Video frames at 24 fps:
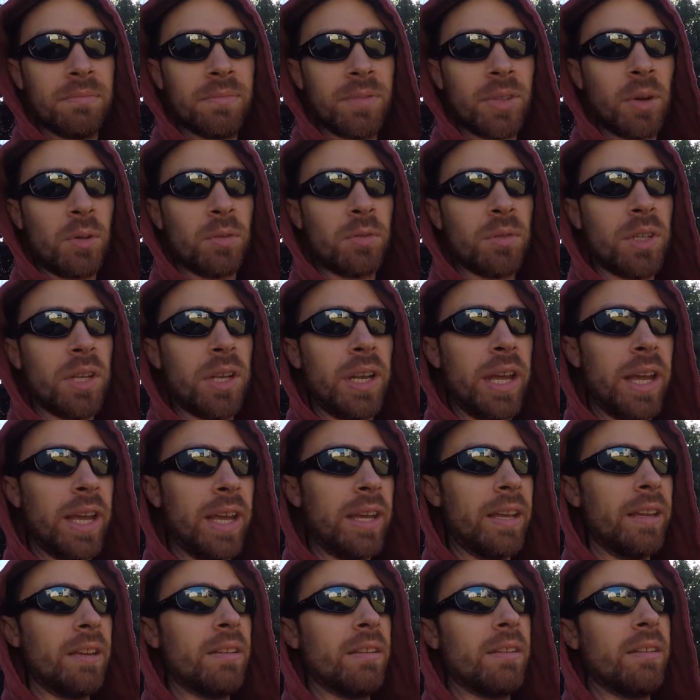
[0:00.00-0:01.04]
So
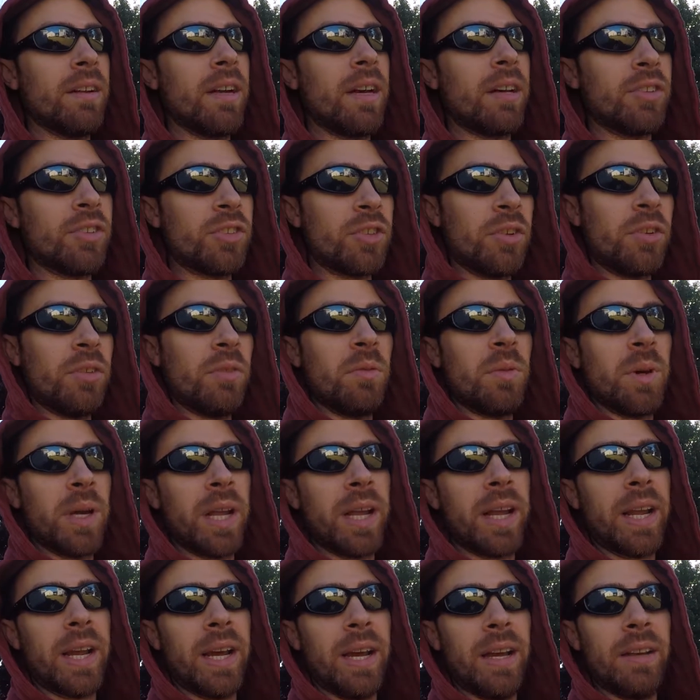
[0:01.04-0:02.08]
today I'll show you what
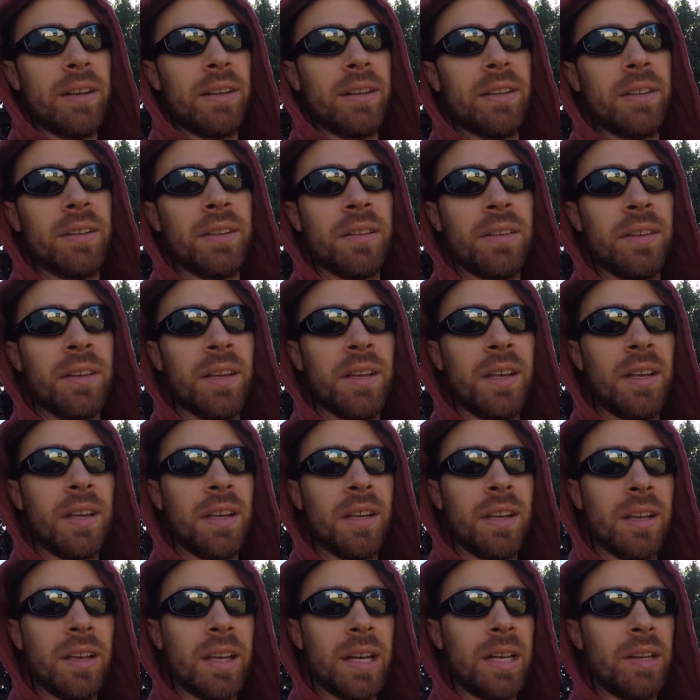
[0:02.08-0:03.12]
I got
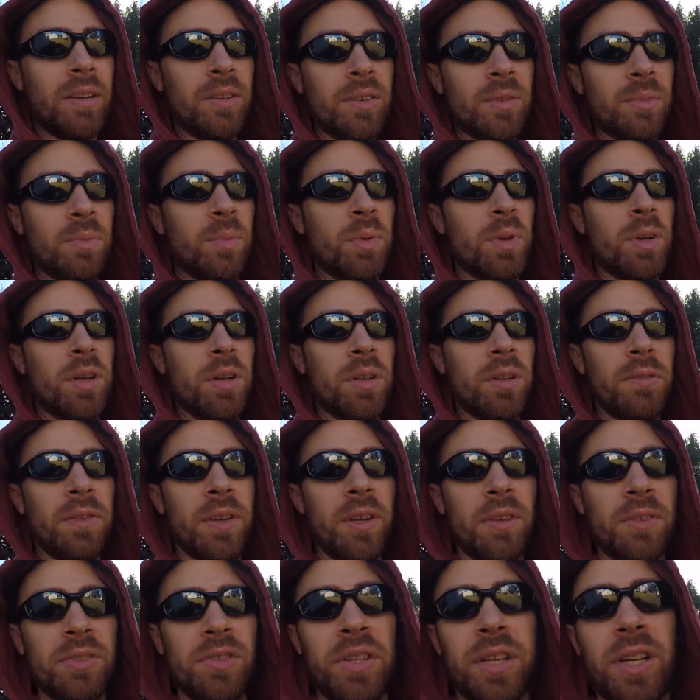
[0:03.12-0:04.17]
and I'll just put all the
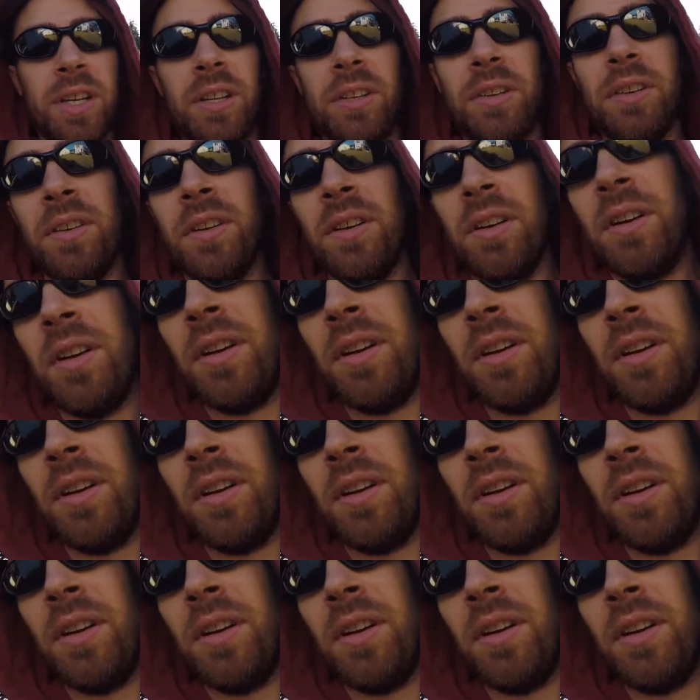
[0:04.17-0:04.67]
videos together.